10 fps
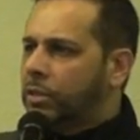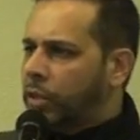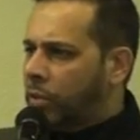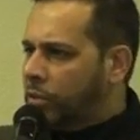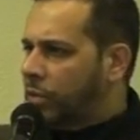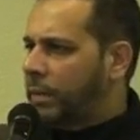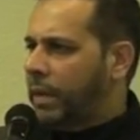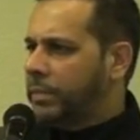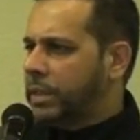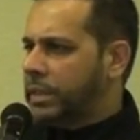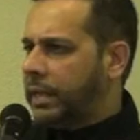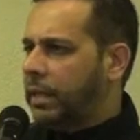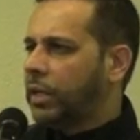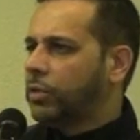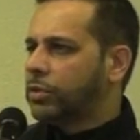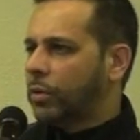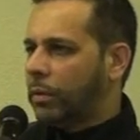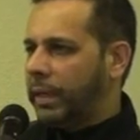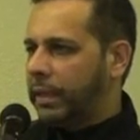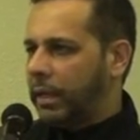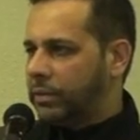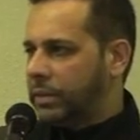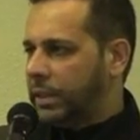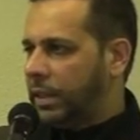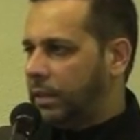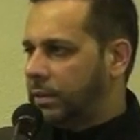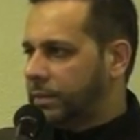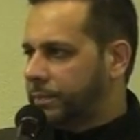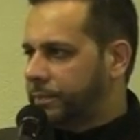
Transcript: So he goes to the Imam and says, I think you stole my thousand dinars.